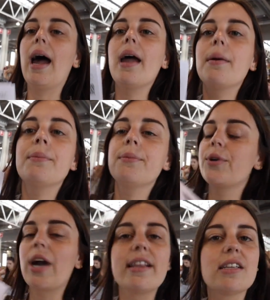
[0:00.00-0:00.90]

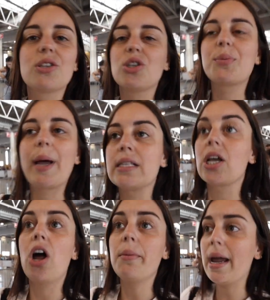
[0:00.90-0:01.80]
I'm ready to spend
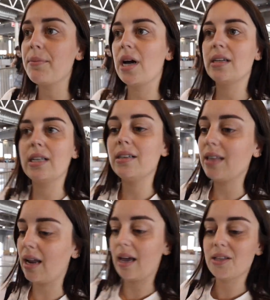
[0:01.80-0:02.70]
all my money
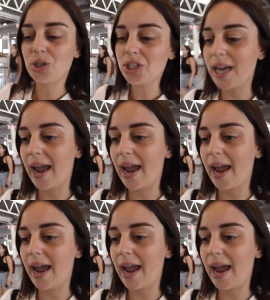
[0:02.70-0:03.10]
that I don't